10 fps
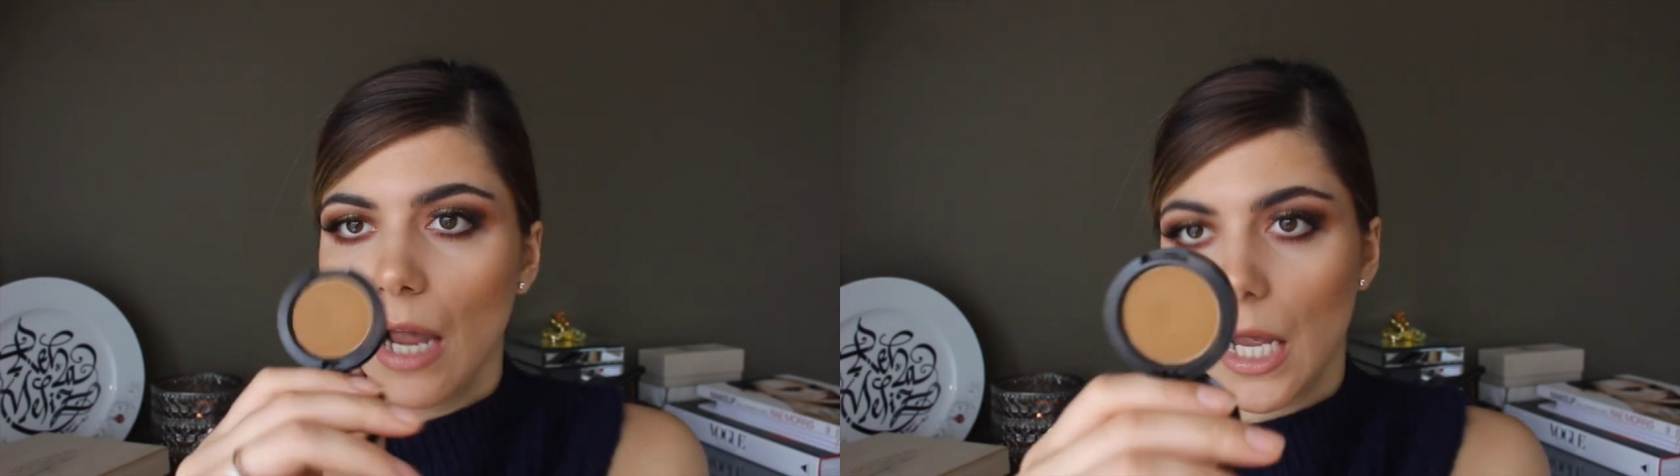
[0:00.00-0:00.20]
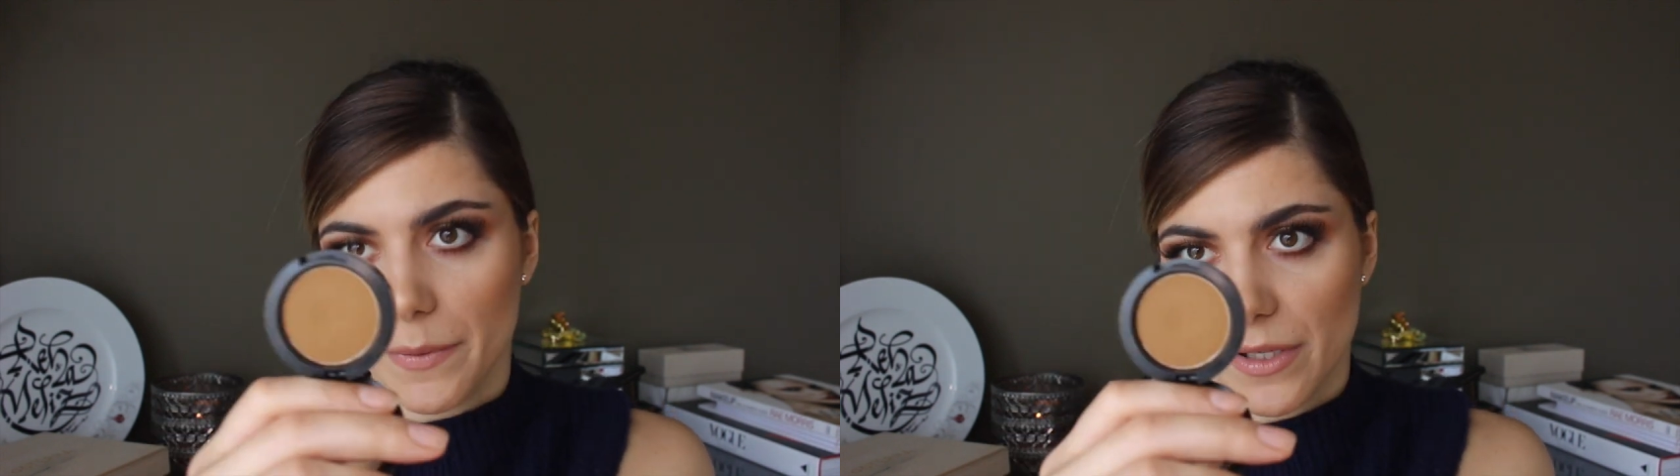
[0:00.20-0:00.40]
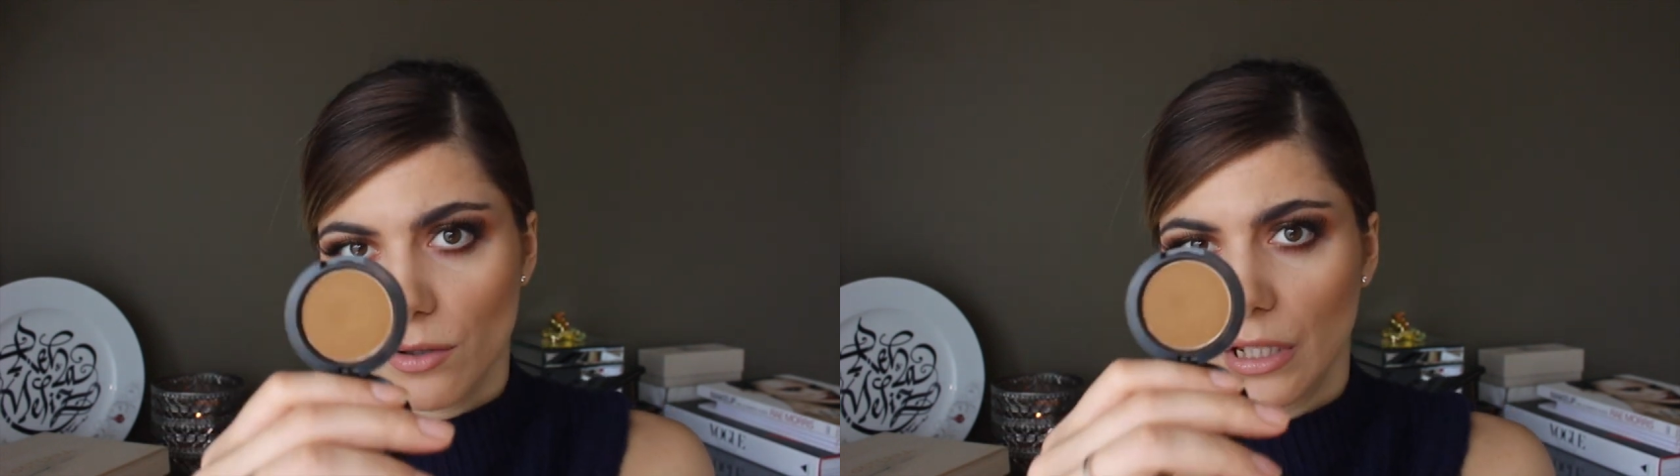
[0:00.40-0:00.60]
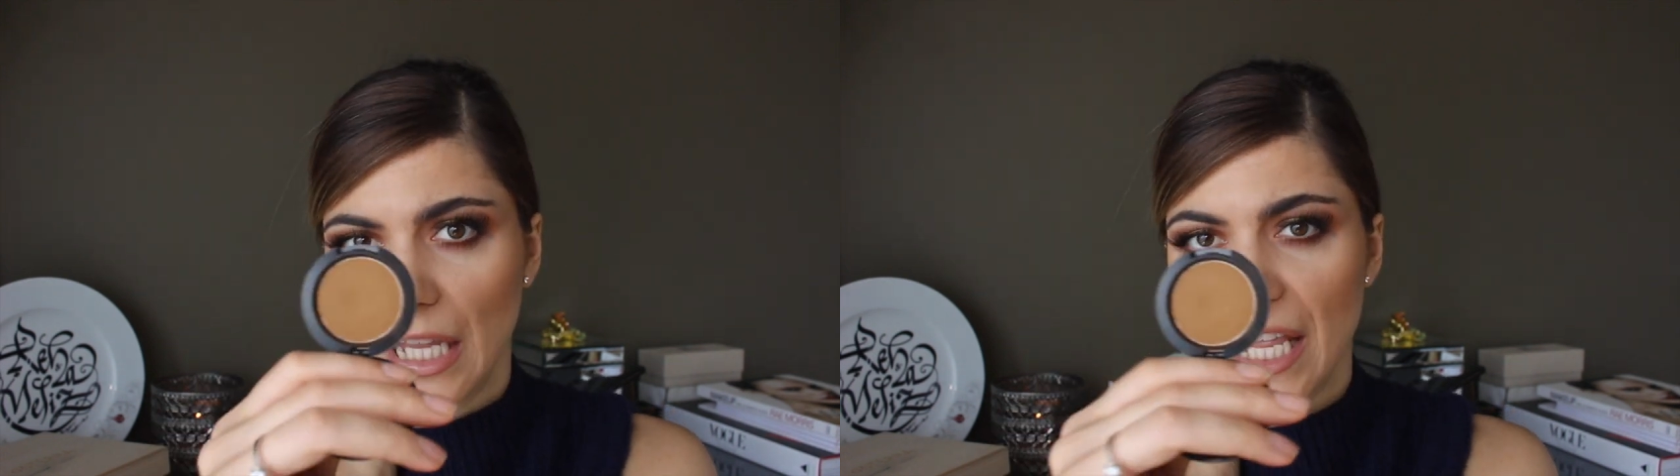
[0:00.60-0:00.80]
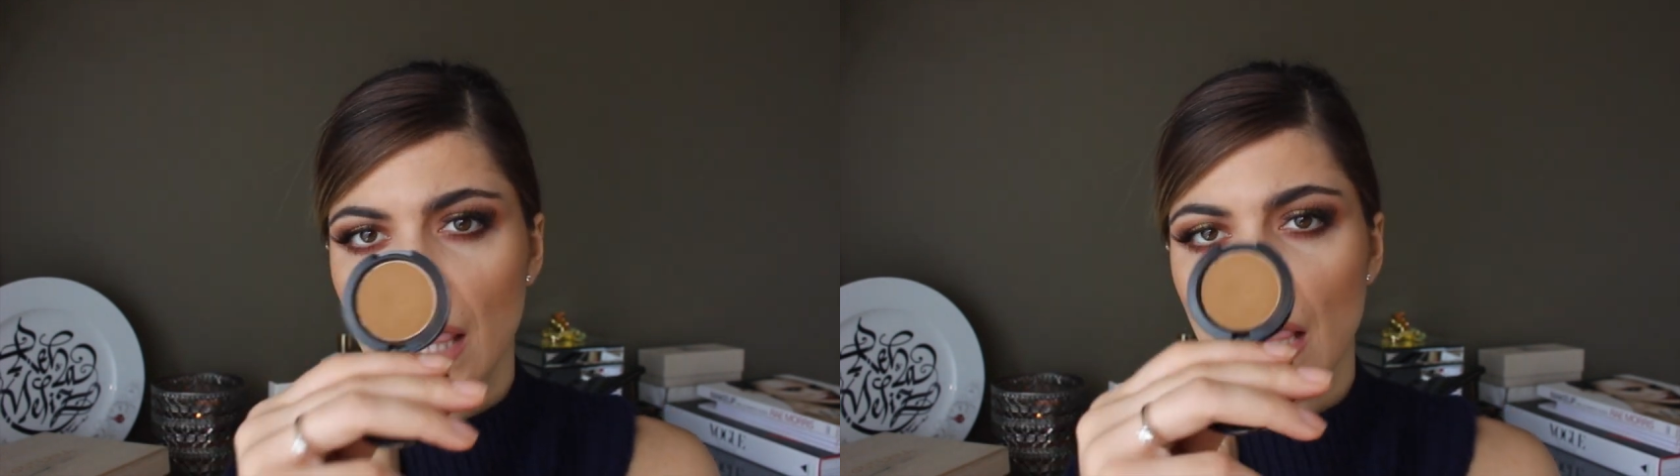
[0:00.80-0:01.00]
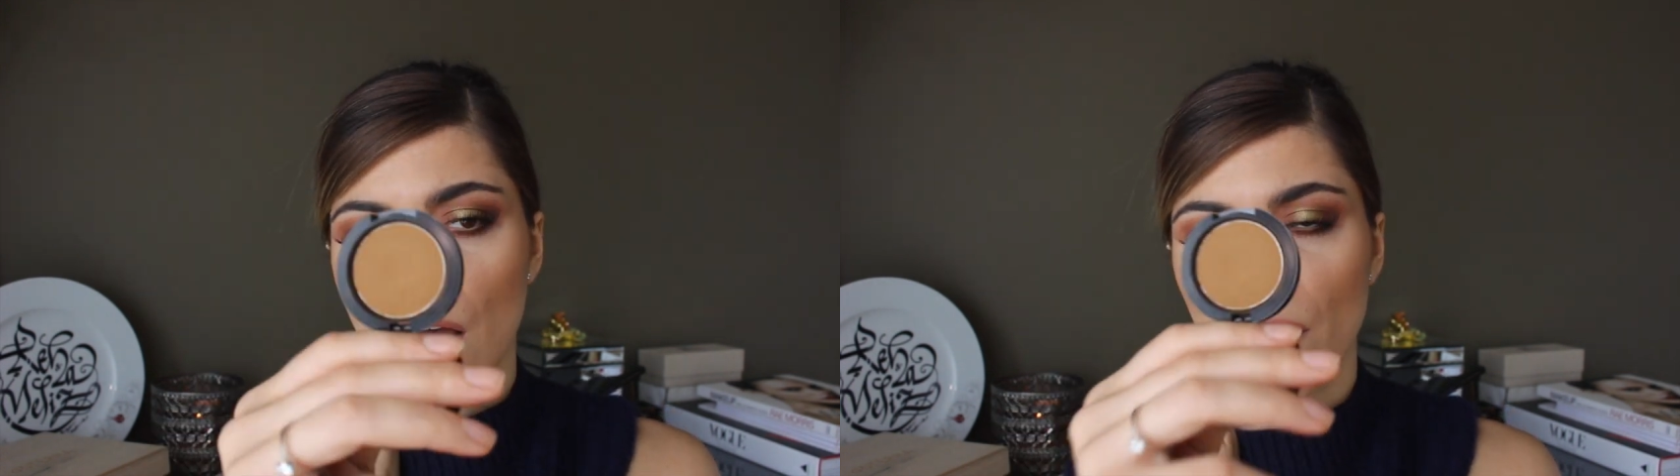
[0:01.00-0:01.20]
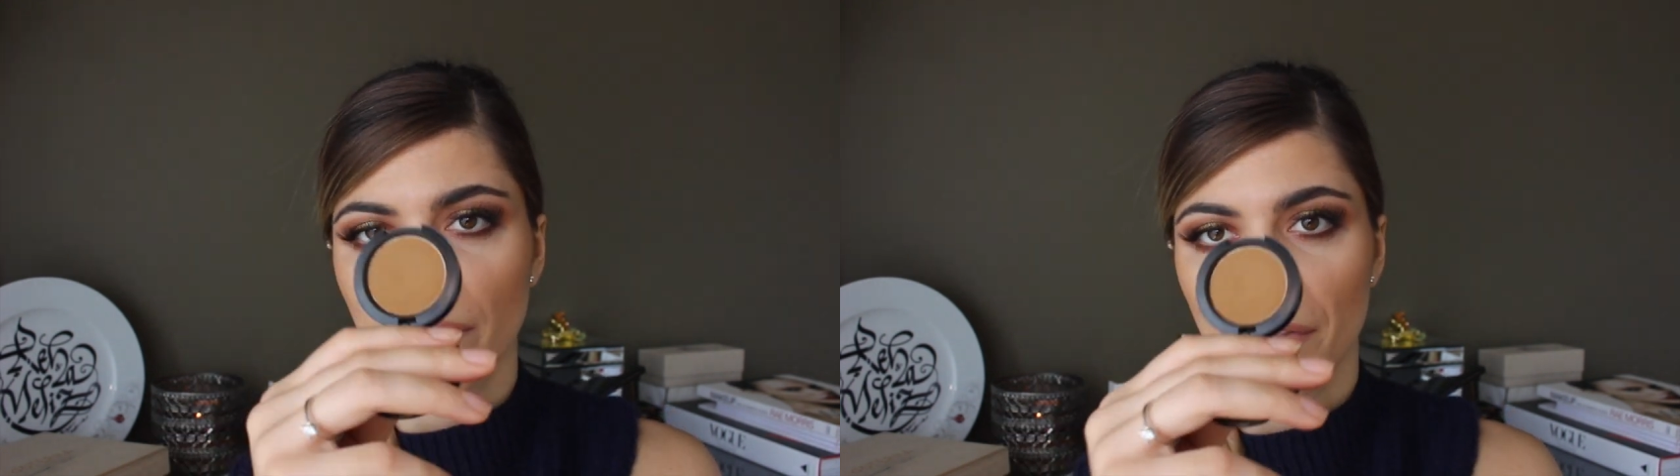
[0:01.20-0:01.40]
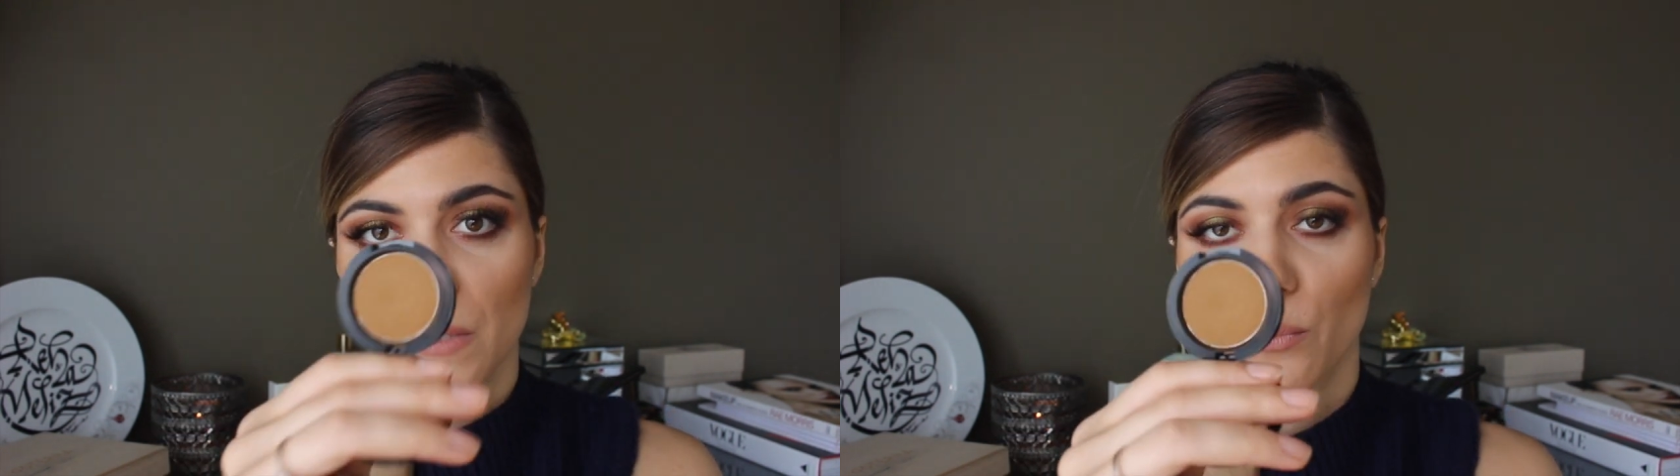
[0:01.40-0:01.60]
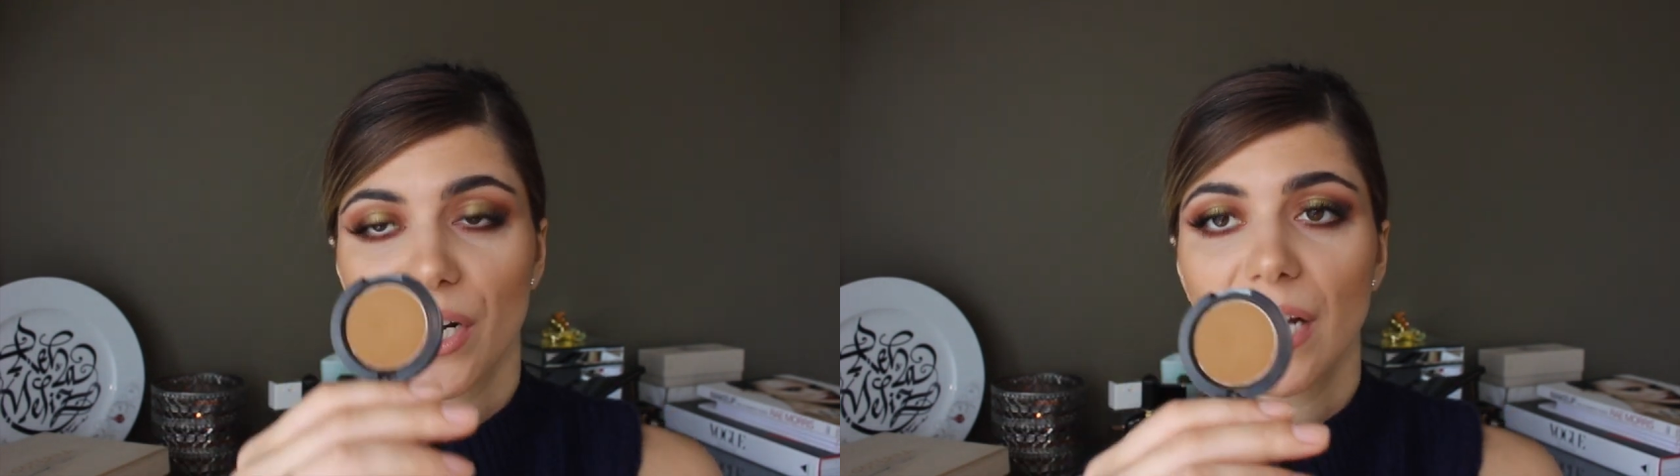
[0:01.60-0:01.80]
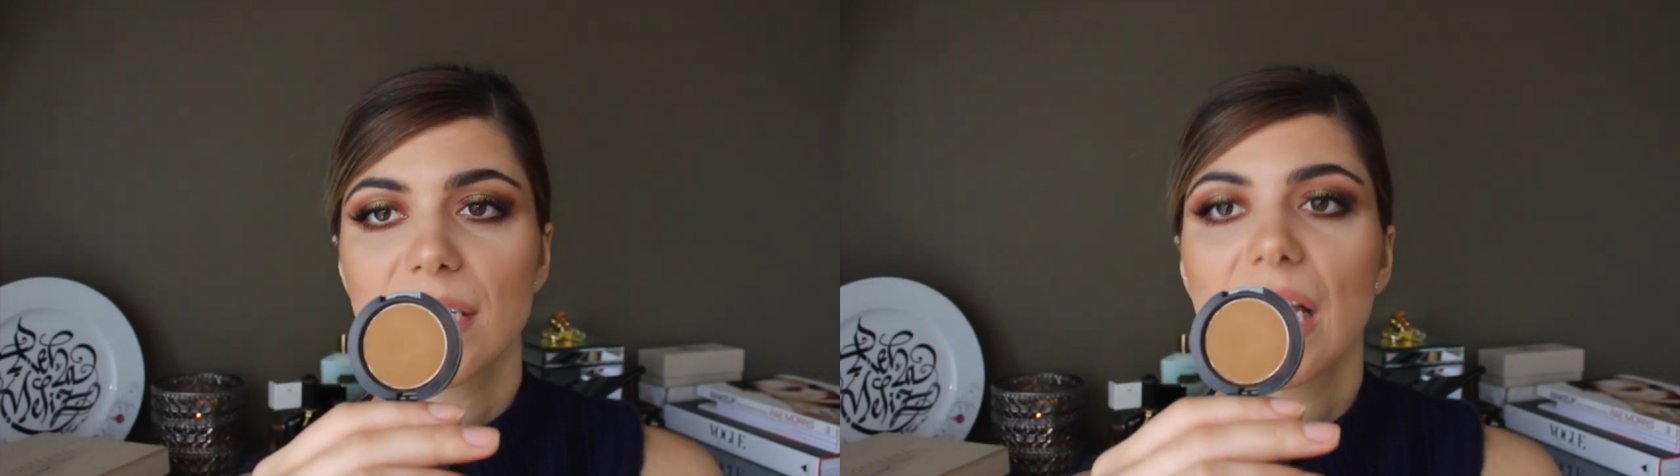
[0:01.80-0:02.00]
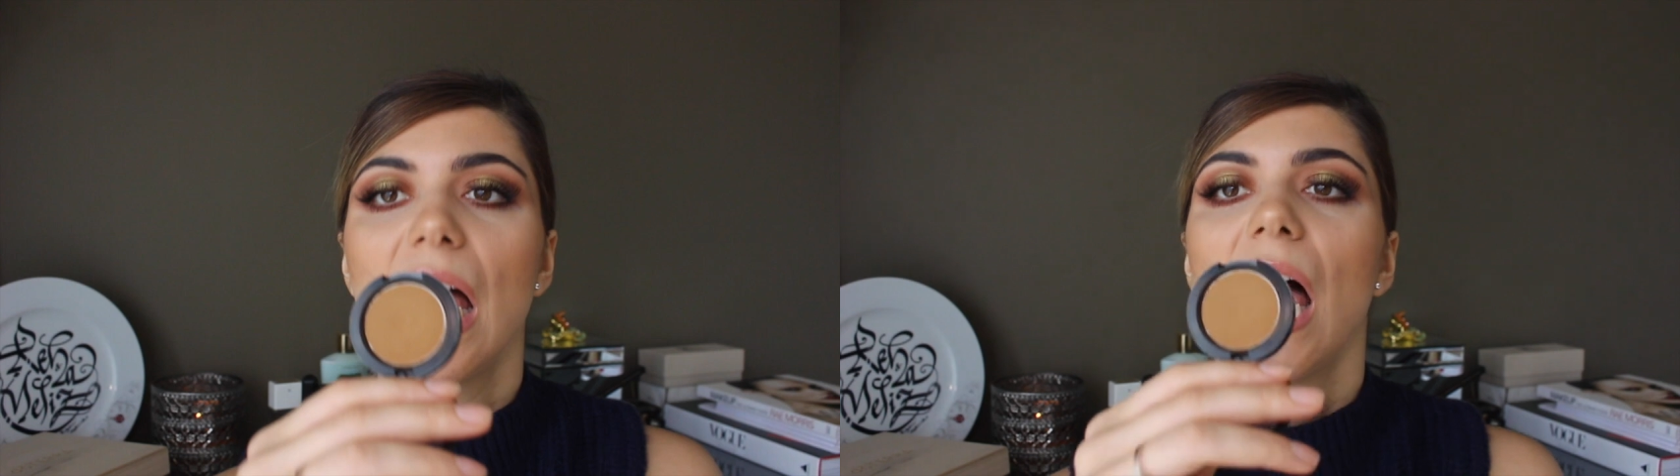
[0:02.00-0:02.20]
Absolutely love this product,